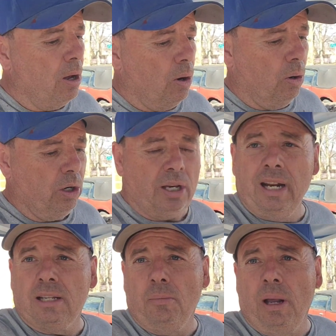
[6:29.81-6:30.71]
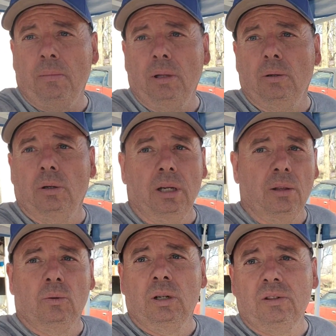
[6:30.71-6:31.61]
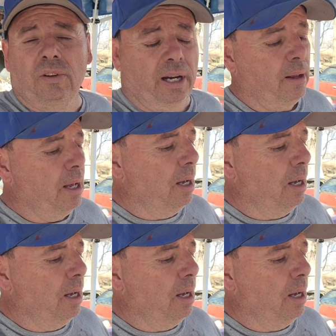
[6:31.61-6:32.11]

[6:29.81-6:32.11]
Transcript: or you can ask about it below. Either one is fine.